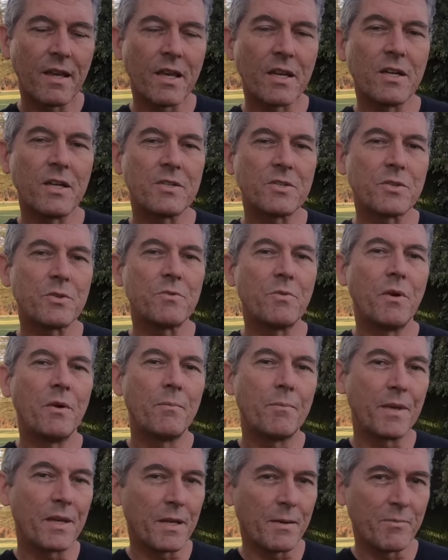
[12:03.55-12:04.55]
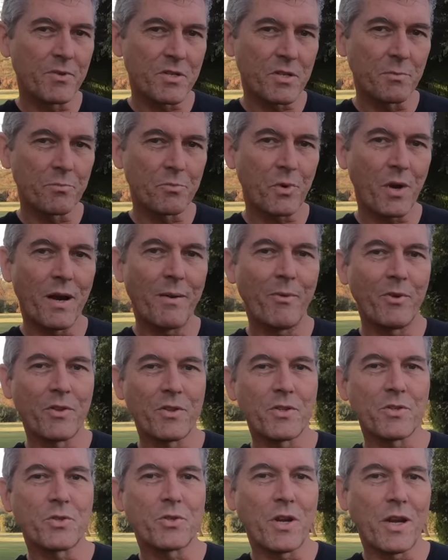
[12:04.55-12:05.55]
and also become a subscriber
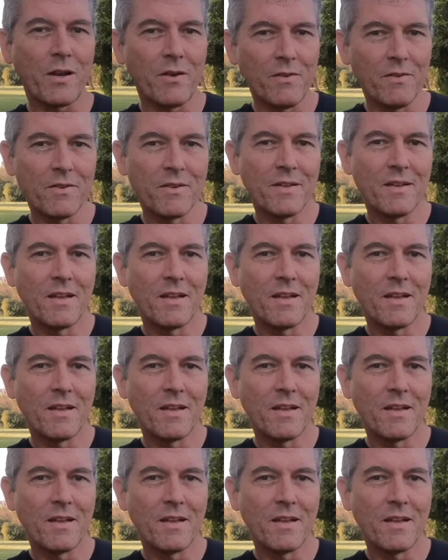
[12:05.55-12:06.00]
to this channel.